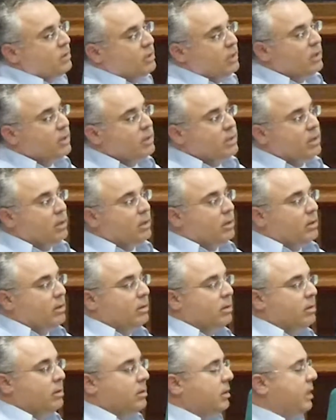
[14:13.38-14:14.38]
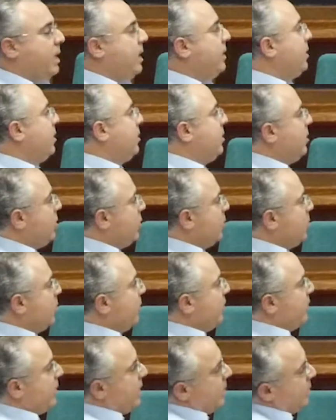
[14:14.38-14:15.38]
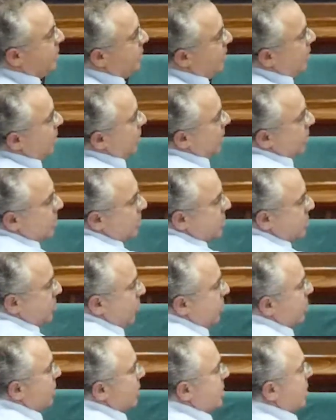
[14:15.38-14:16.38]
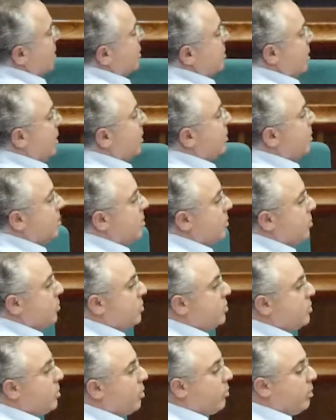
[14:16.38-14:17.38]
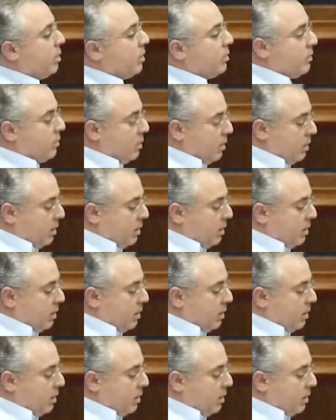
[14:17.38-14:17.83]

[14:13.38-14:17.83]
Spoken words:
just an entity to move data, and the storage is just an entity to store it.